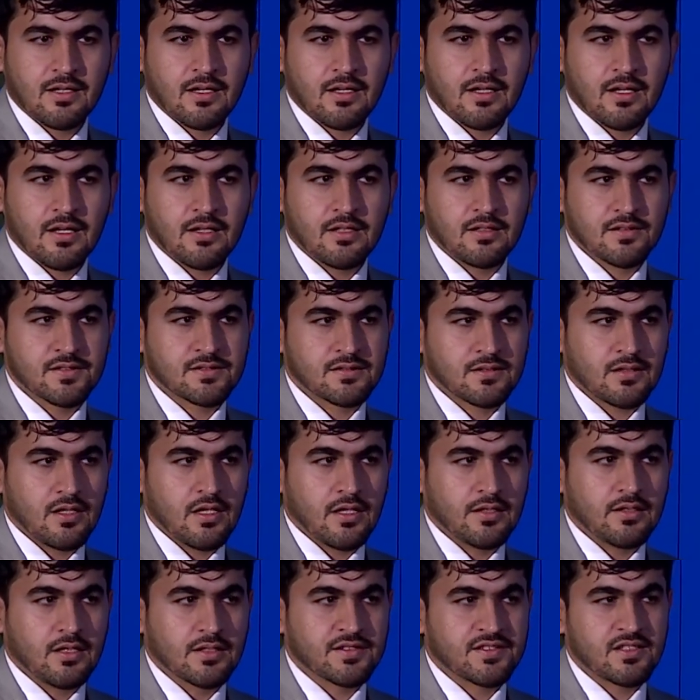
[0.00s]

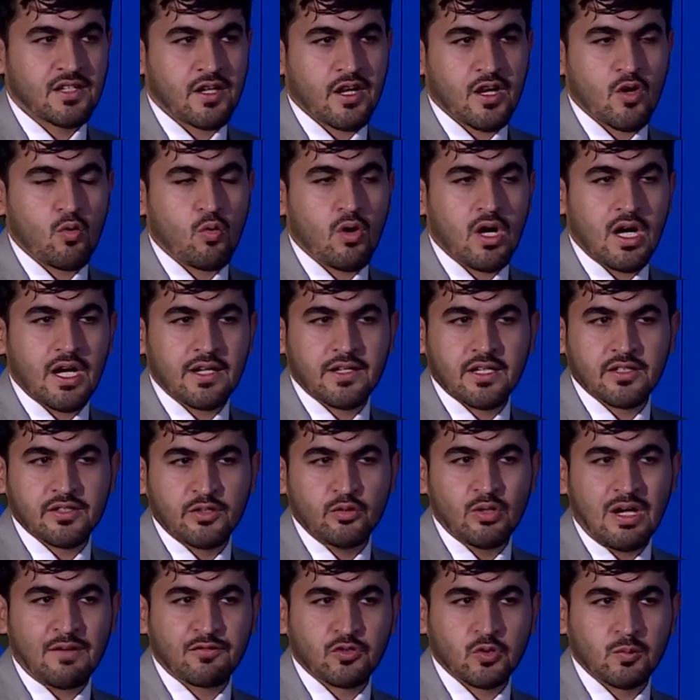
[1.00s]
It doesn't require that you
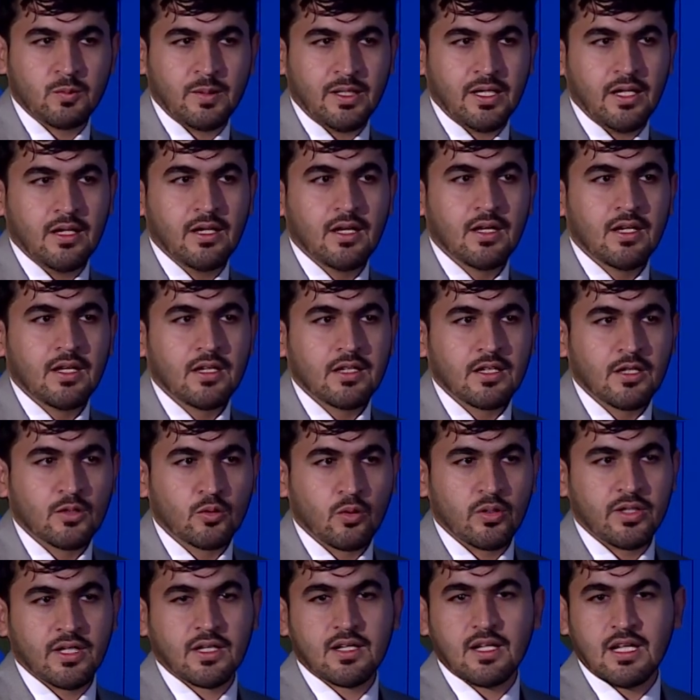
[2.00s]
have to be
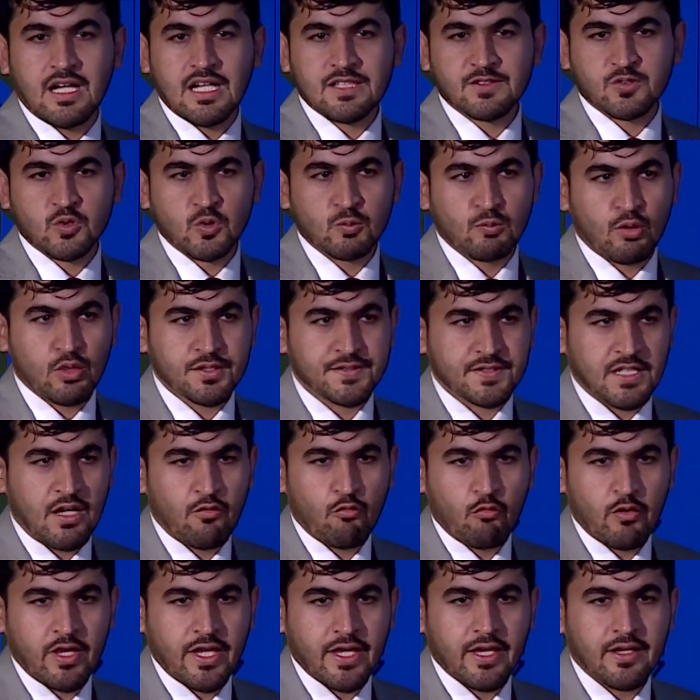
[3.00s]
in a classroom or
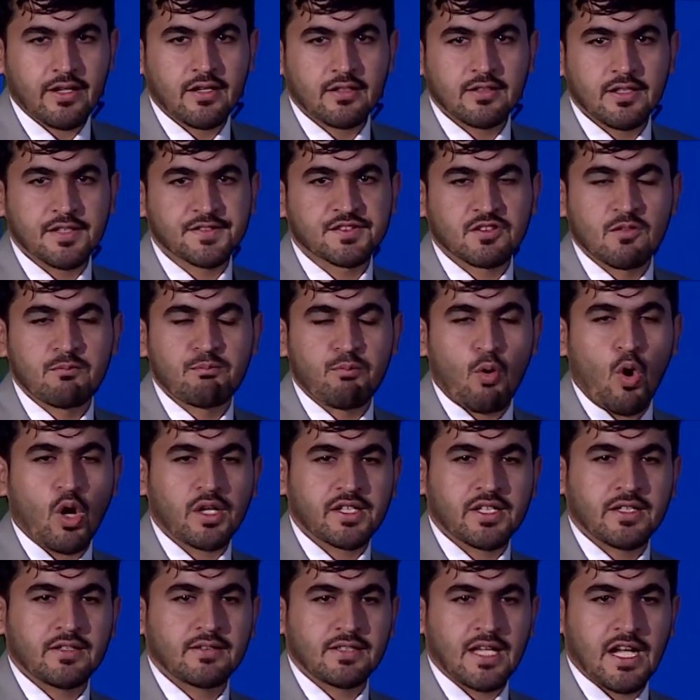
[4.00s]
somewhere. It's
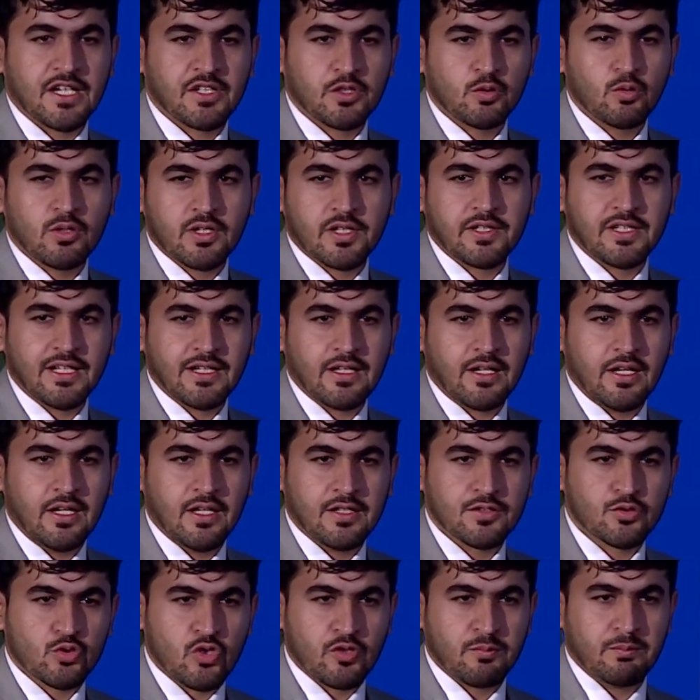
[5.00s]
important that your degree
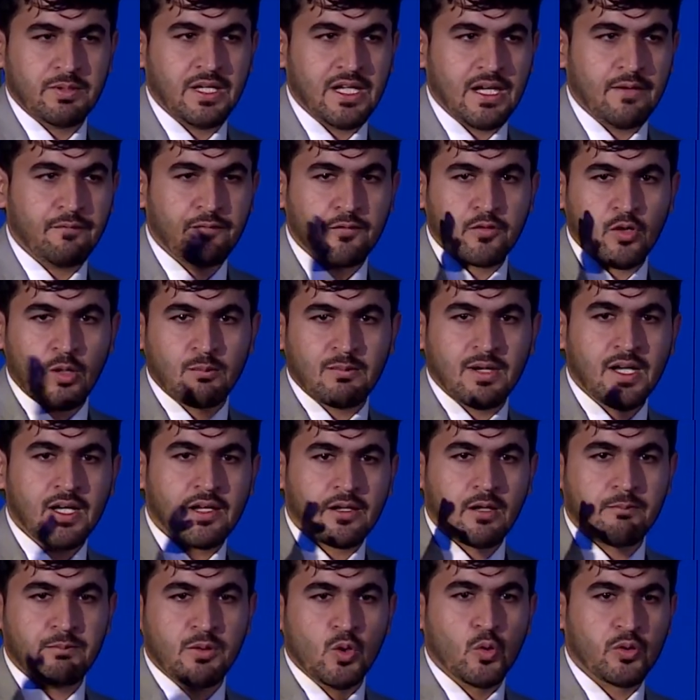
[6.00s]
should be from a
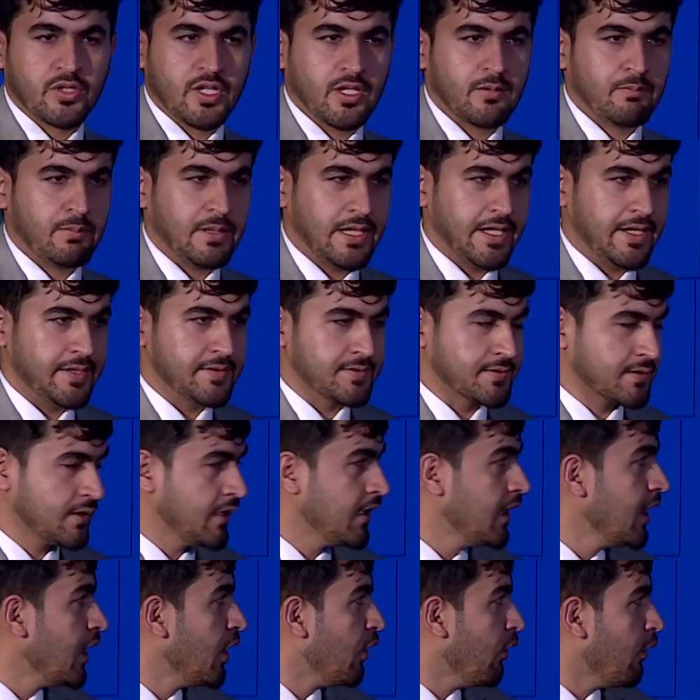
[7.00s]
reputed place
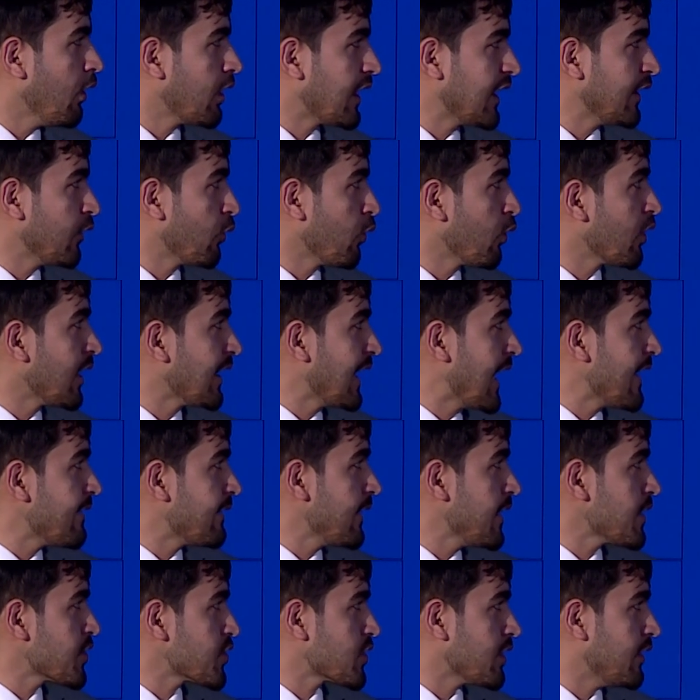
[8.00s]
or an
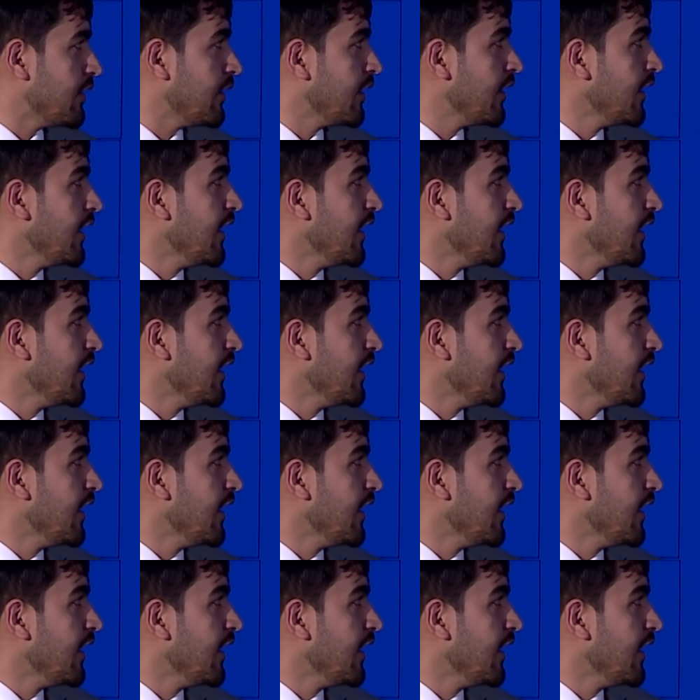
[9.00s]
organization.